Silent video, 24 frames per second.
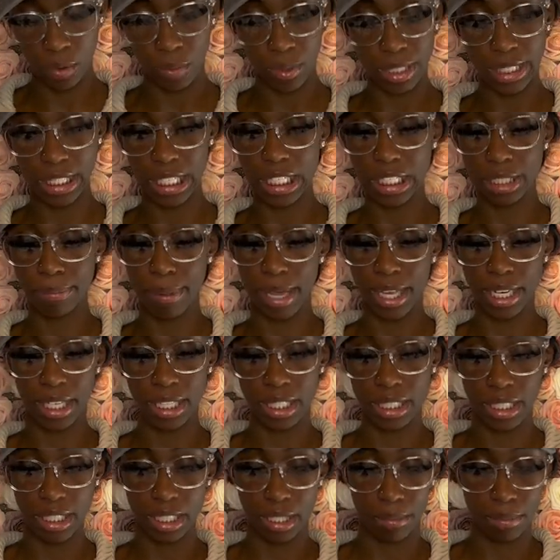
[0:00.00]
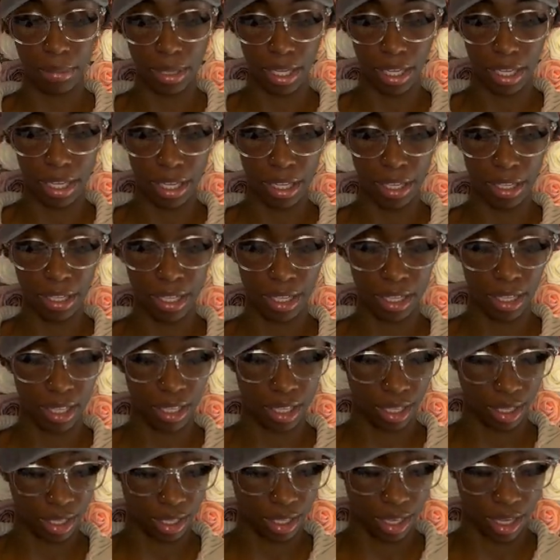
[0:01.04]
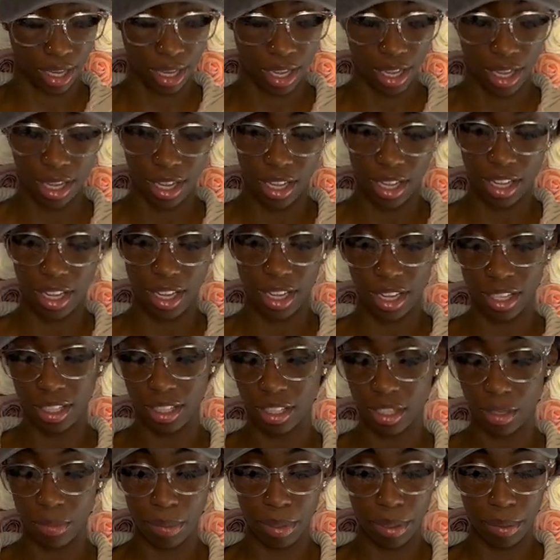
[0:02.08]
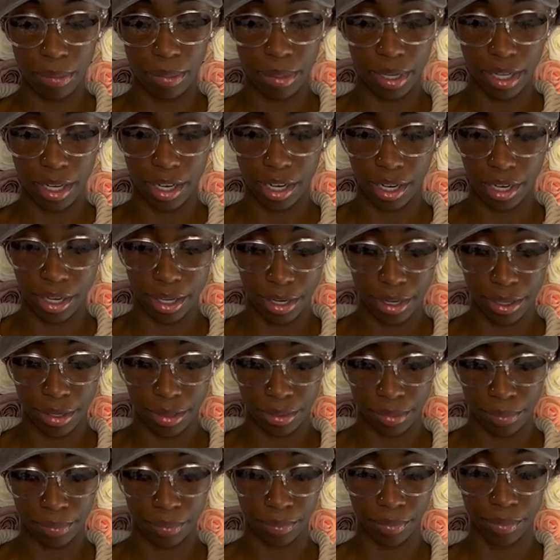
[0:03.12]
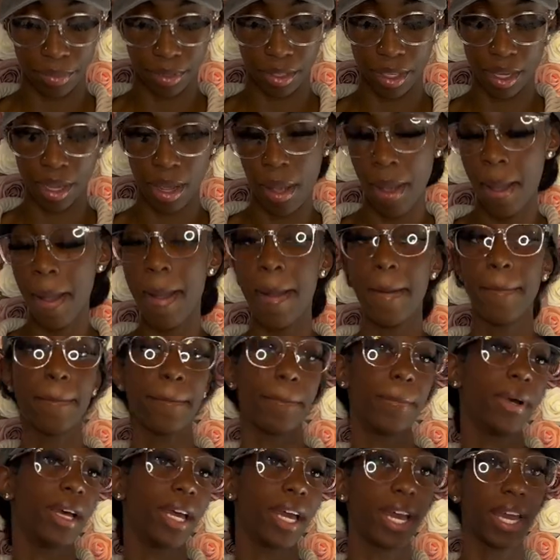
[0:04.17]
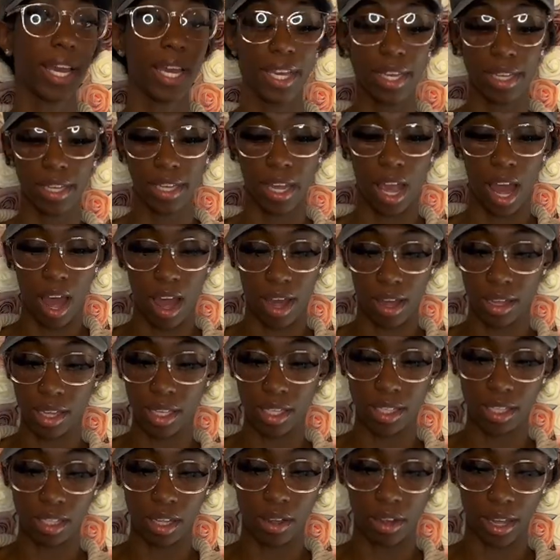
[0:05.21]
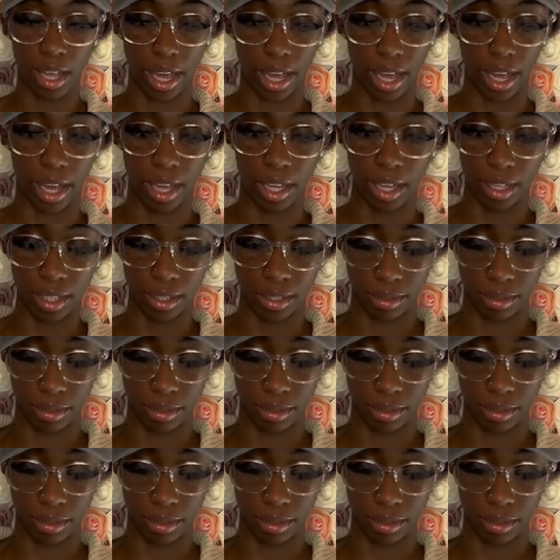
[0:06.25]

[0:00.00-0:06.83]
was expecting this to be a little bit bigger but y'all it's okay